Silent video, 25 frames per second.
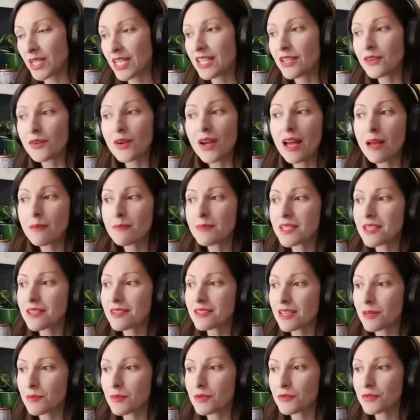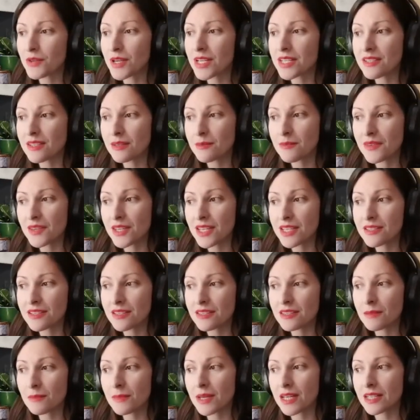In your absence, I'm afraid some
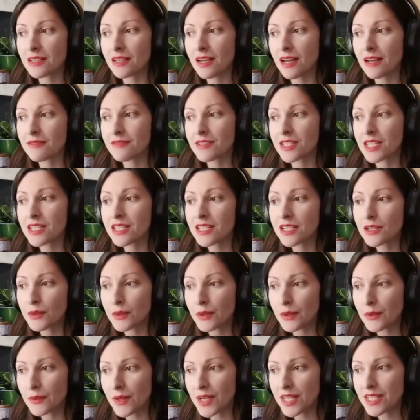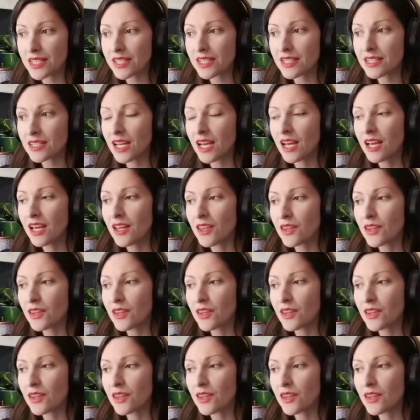things in the manor have deteriorated,